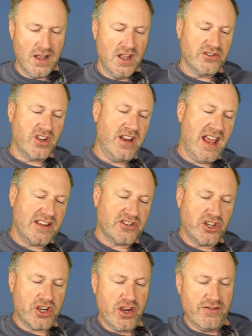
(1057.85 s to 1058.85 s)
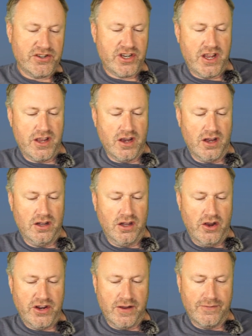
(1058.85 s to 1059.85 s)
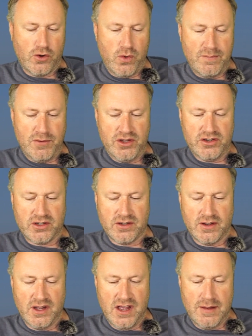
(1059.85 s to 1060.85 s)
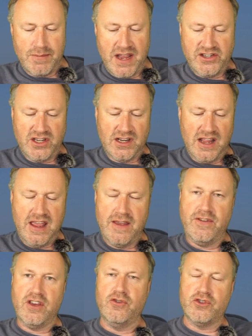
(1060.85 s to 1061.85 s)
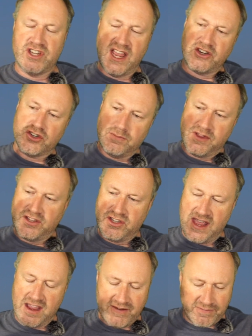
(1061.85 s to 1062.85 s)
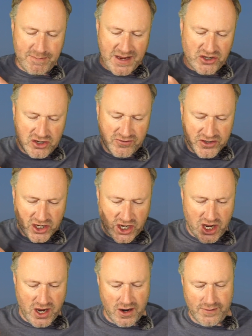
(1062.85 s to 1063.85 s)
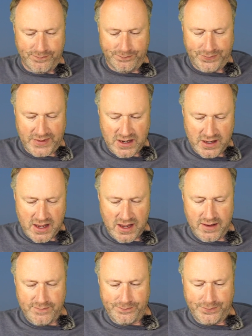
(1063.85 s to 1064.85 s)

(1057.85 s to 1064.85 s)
So next, security and loading of equipment. Basically, if you're going to attach something to the aircraft, make sure it's secure. Okay.